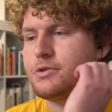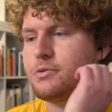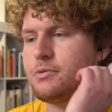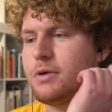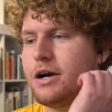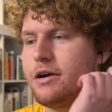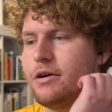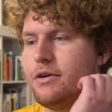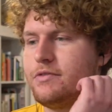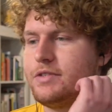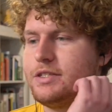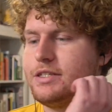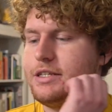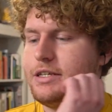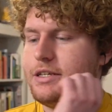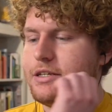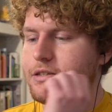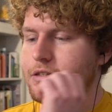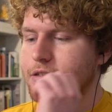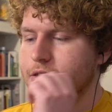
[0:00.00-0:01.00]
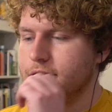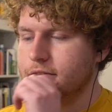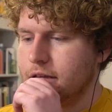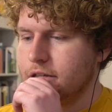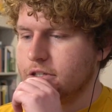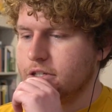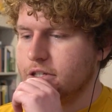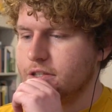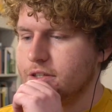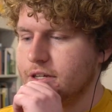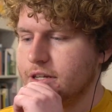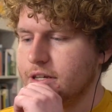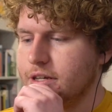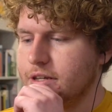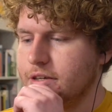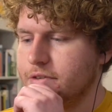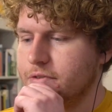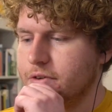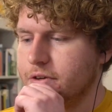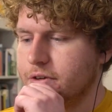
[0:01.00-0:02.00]
as well if Zeke actually did
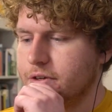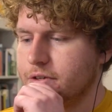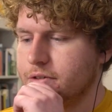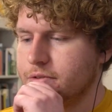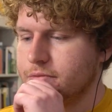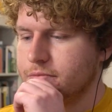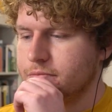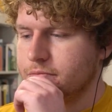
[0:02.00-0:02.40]
anything.